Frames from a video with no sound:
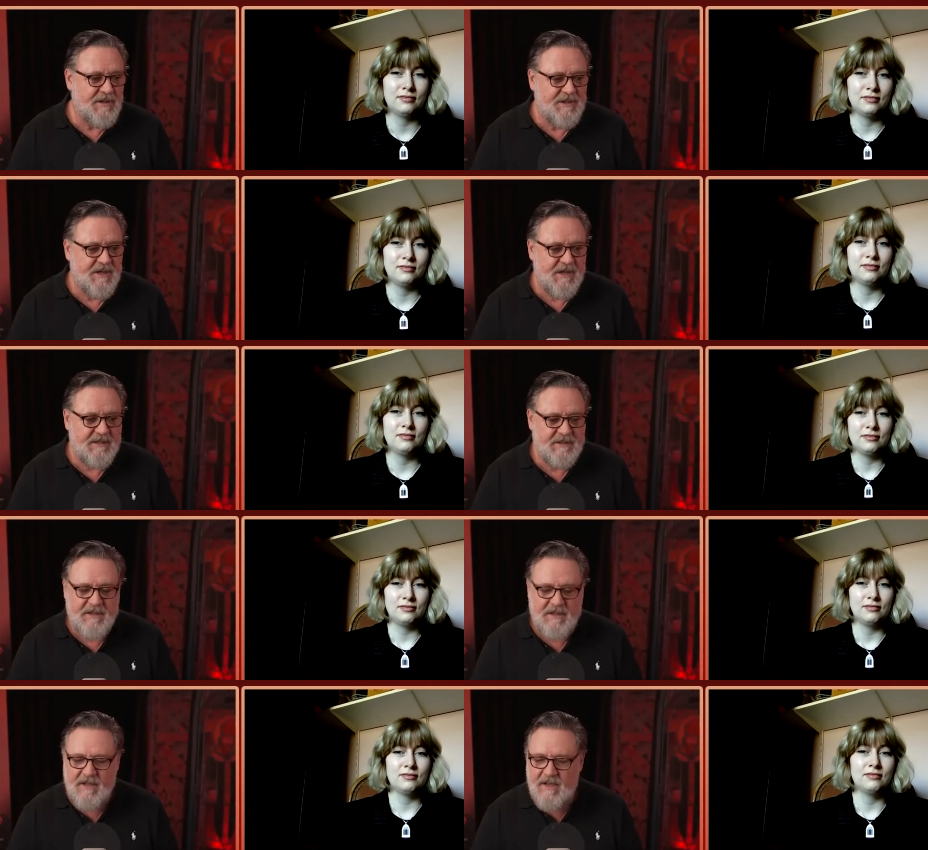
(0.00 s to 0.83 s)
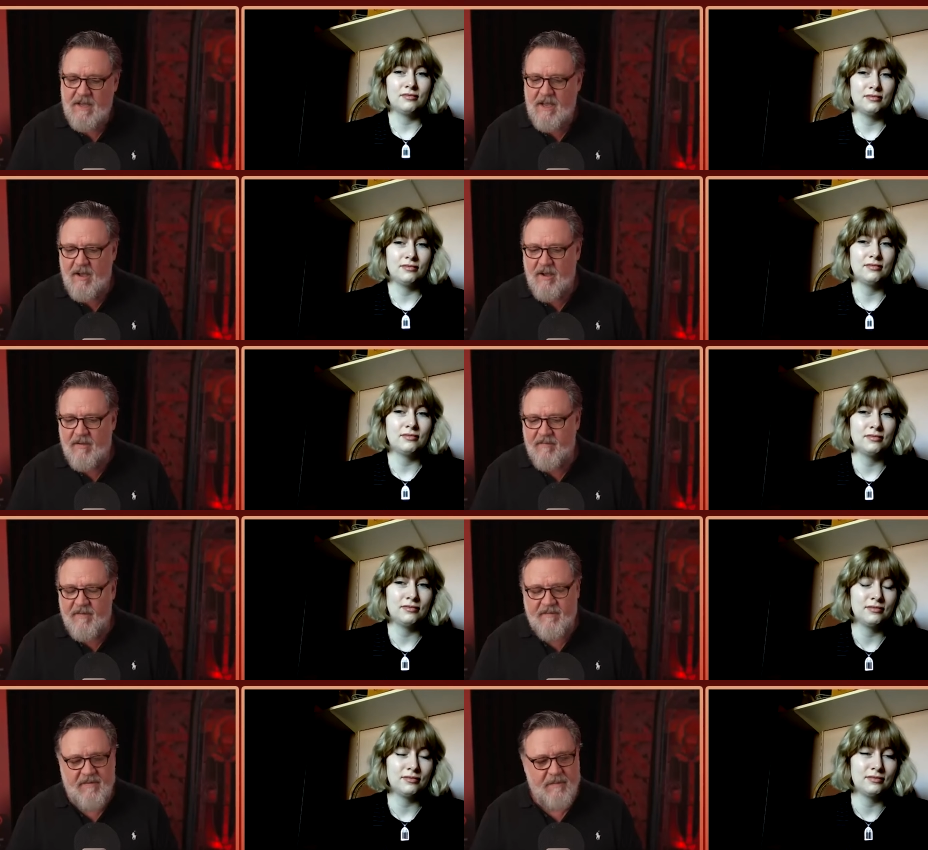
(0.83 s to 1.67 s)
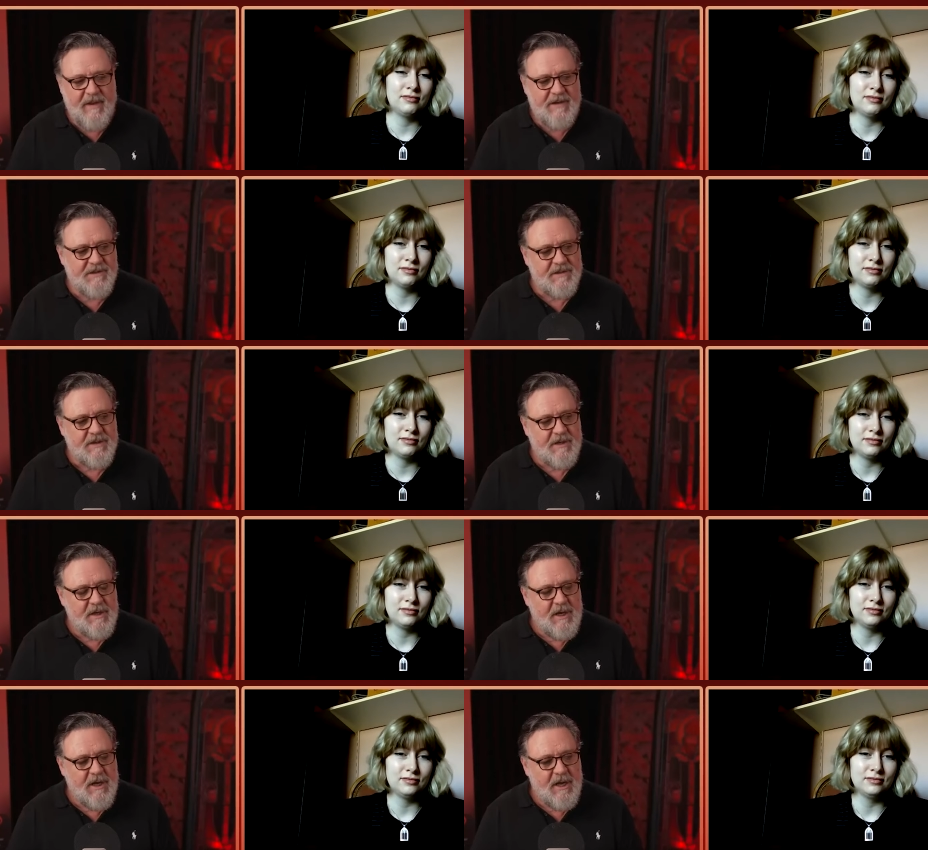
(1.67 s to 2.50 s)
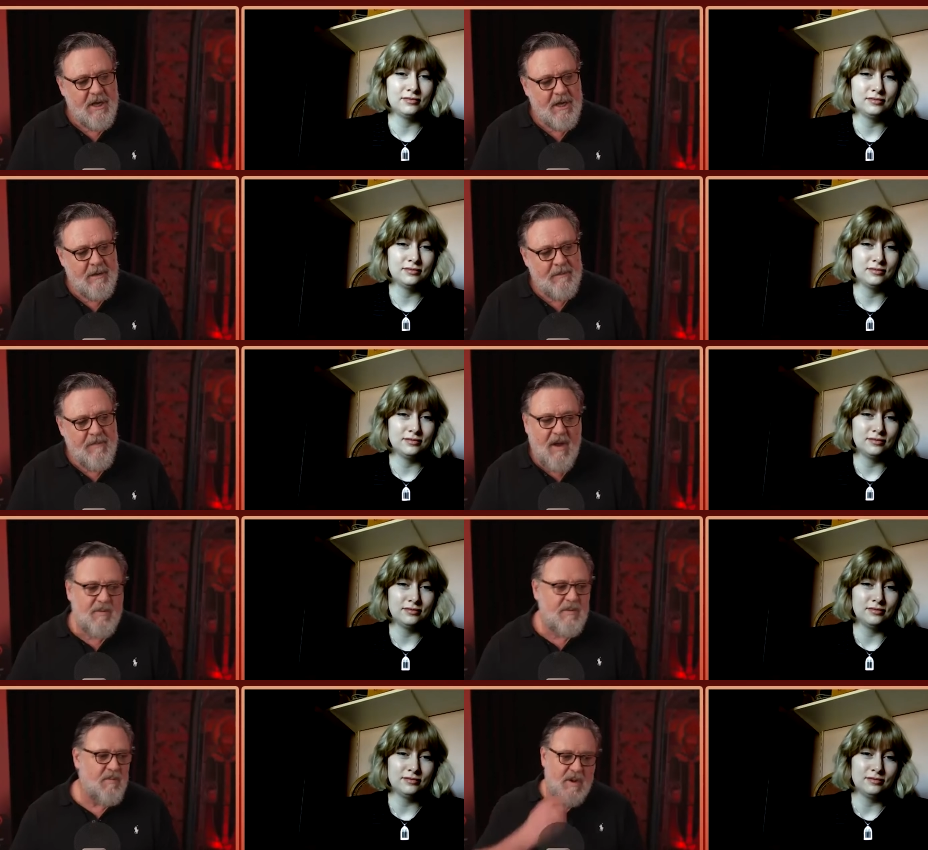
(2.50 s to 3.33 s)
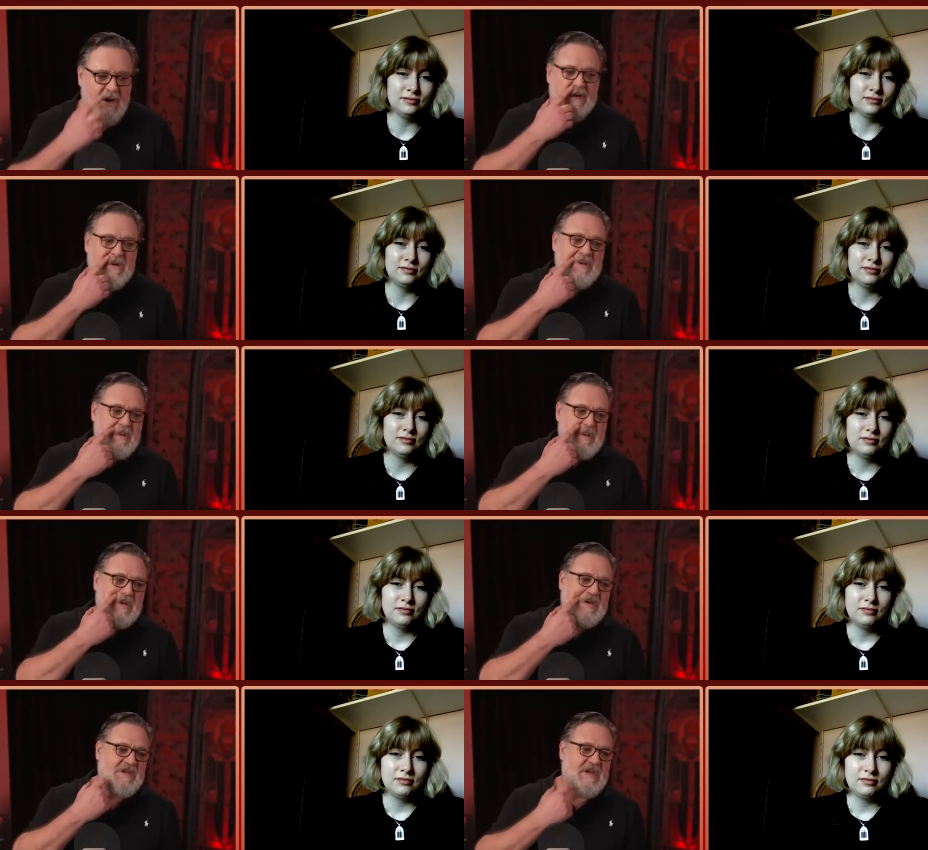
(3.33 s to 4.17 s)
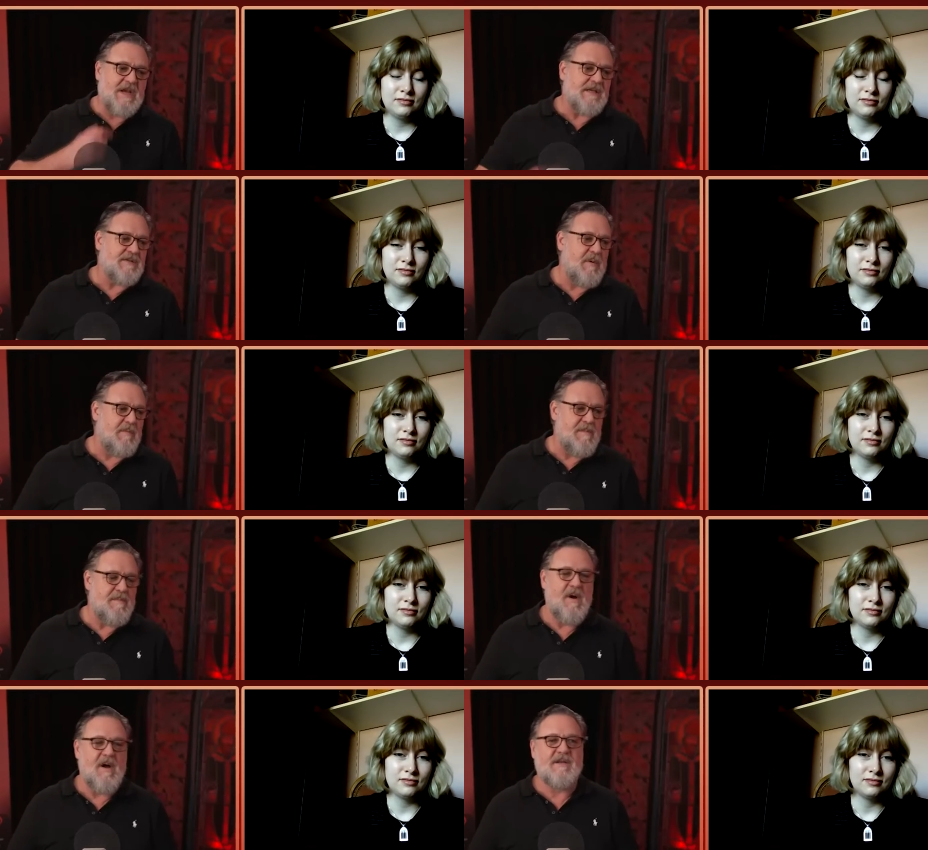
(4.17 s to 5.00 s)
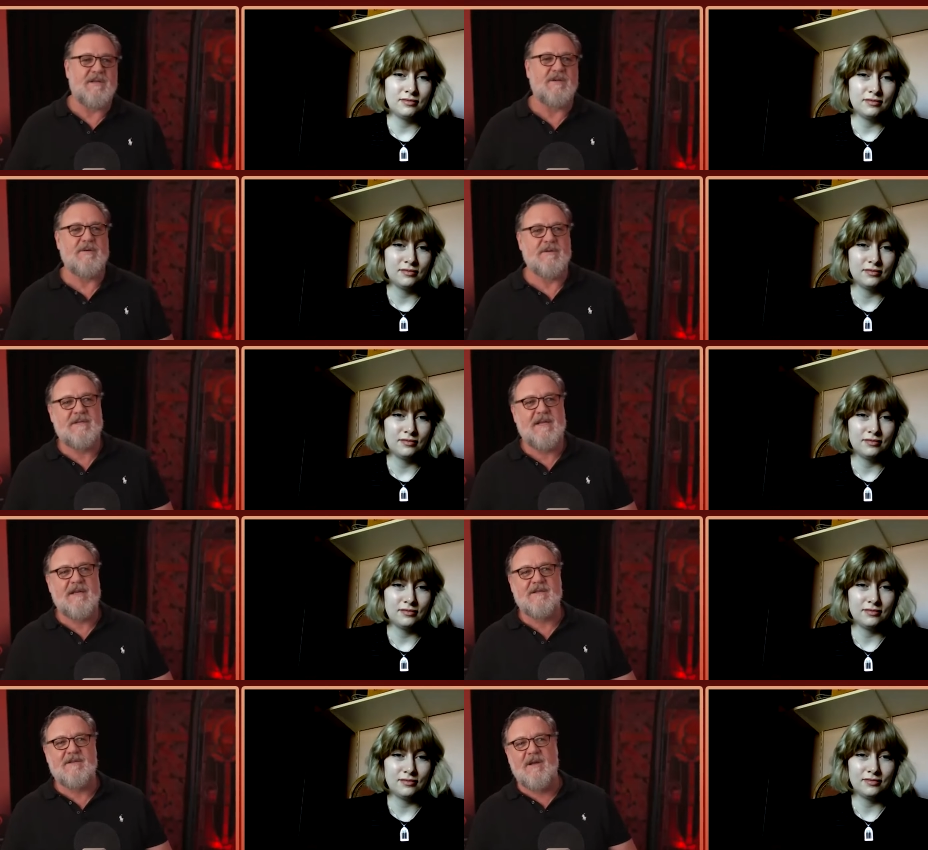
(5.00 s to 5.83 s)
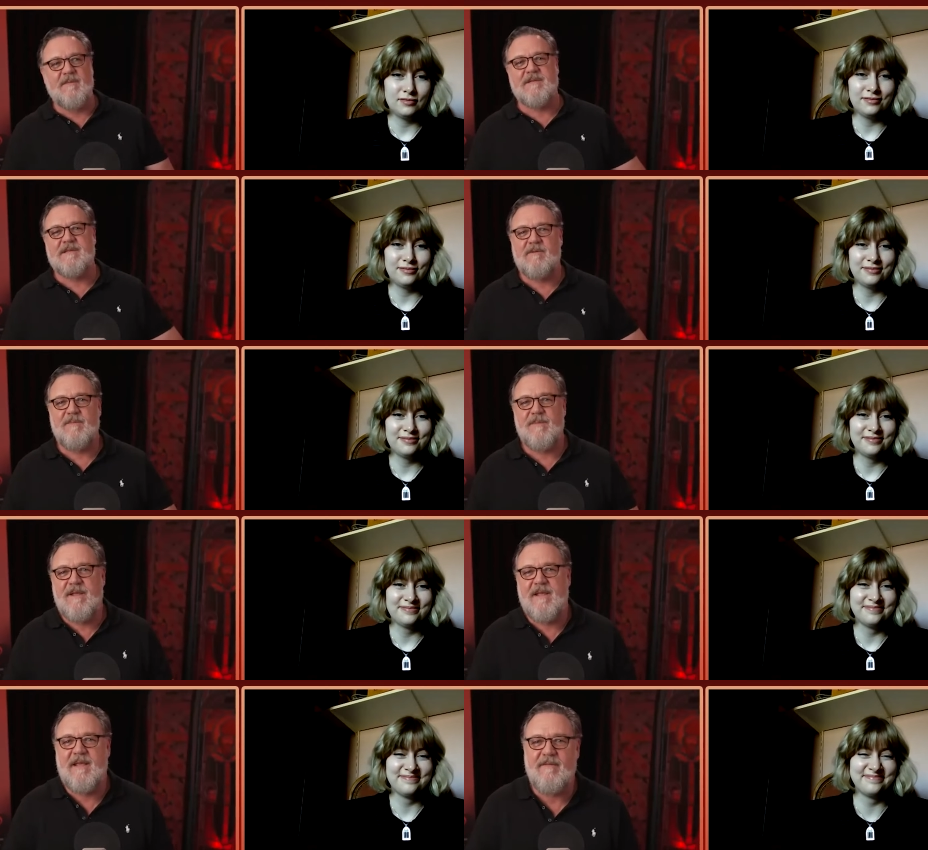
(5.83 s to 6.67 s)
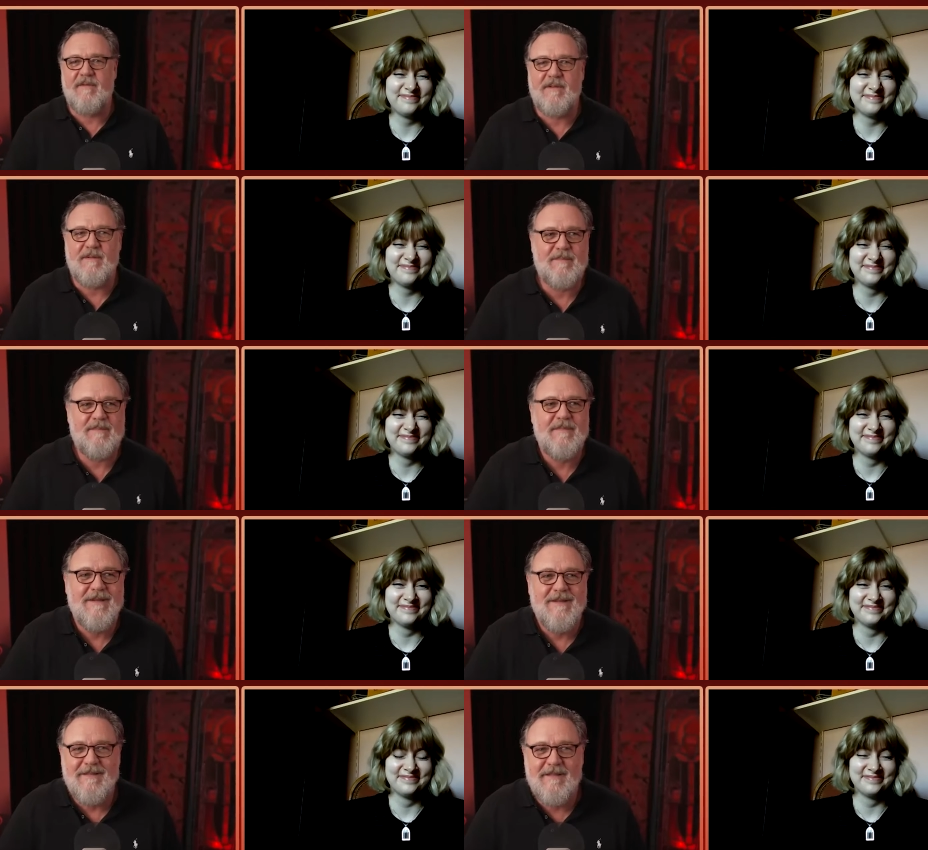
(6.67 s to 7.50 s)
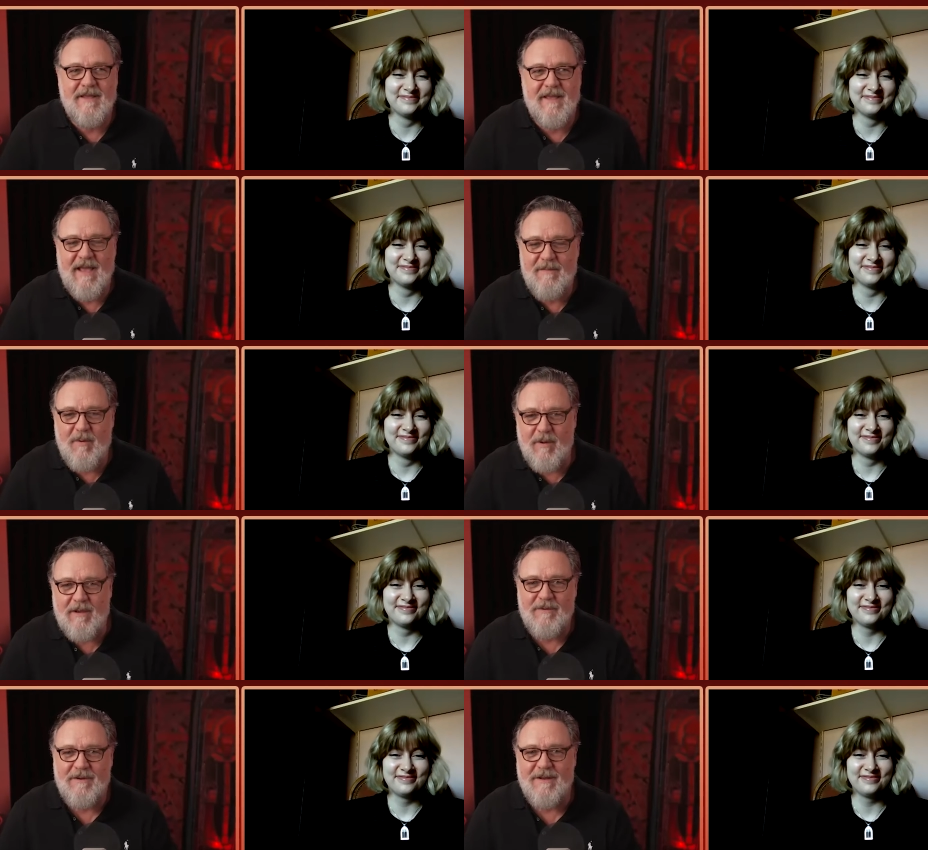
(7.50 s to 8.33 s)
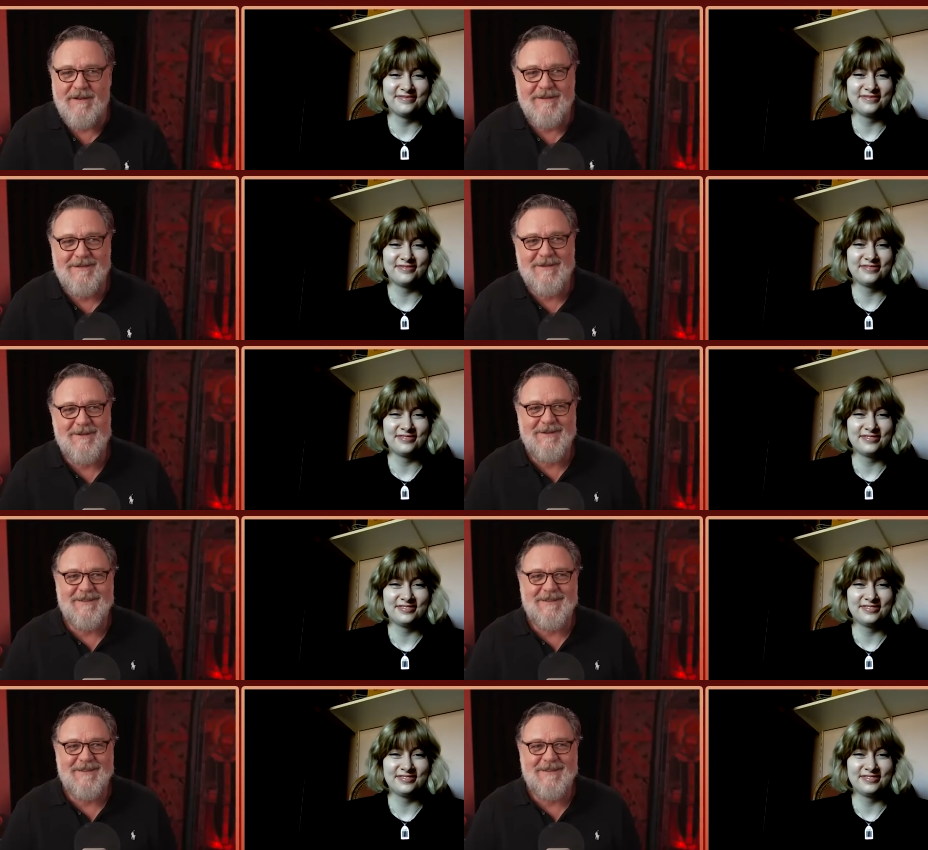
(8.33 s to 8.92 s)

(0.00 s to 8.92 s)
Speaker 1: chest of information. I wouldn't want to discuss what we might do a second time because that would be giving the game away, wouldn't it? So.